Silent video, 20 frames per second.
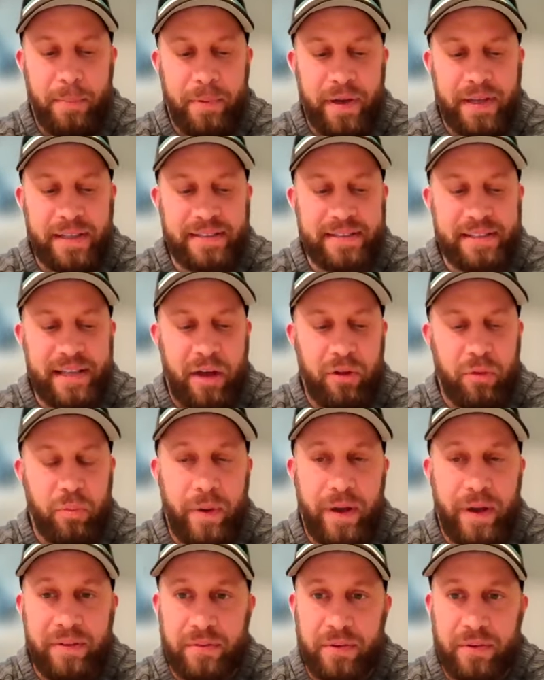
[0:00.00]
played
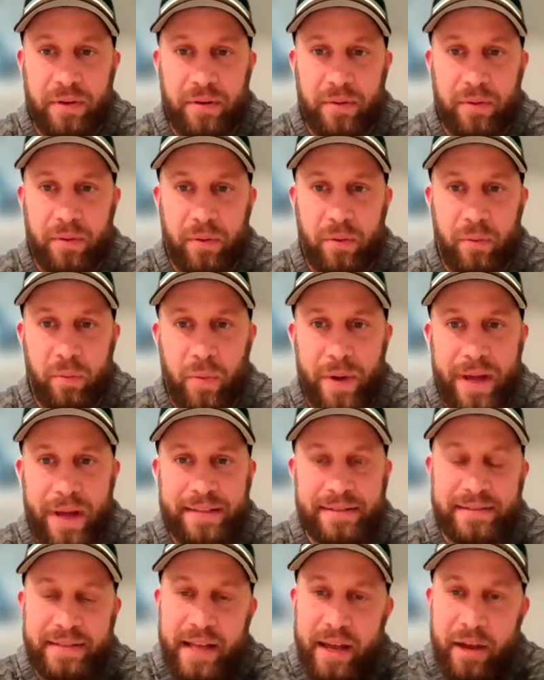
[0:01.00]
Southwestern on
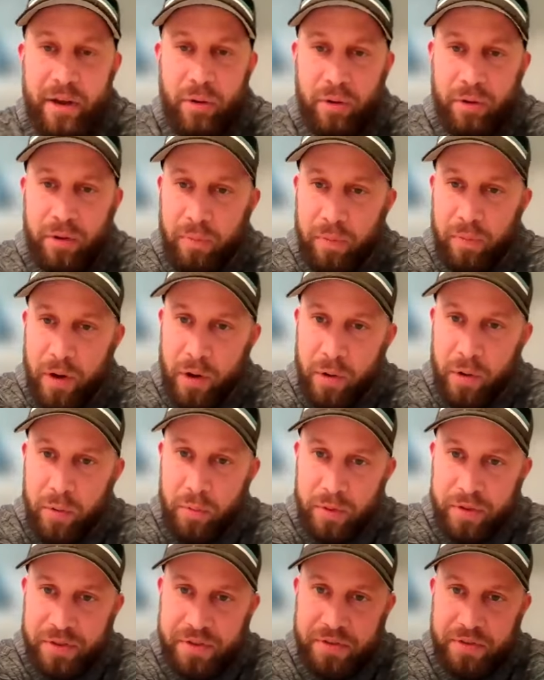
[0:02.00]
Wednesday on the
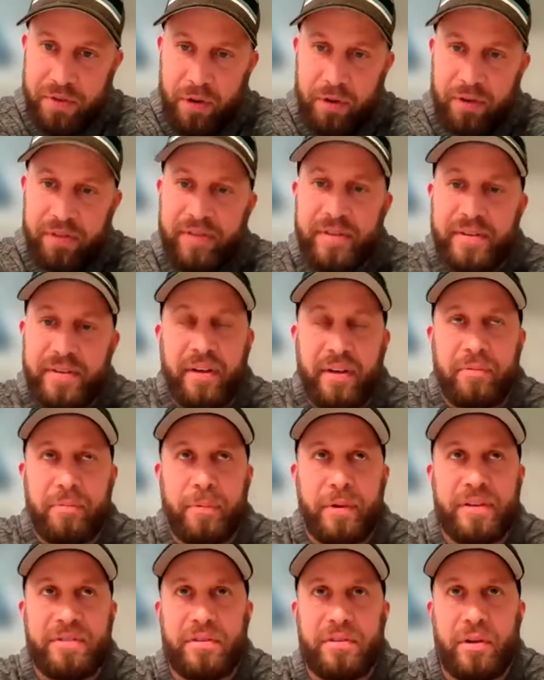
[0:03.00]
road, which is always a tough
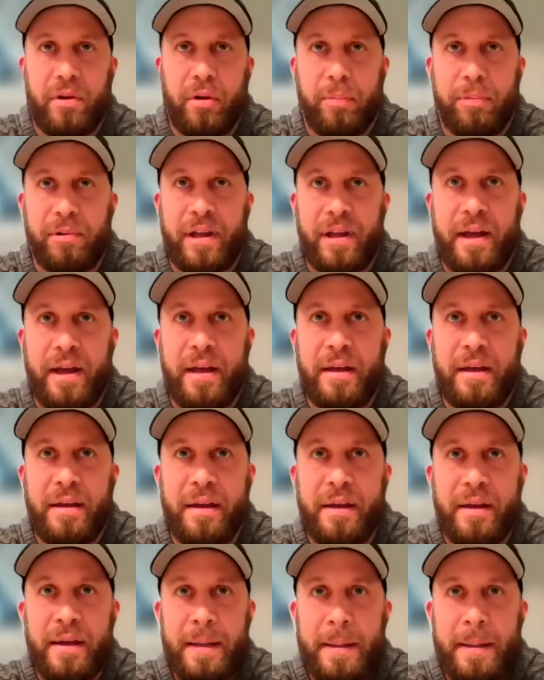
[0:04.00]
place to go play,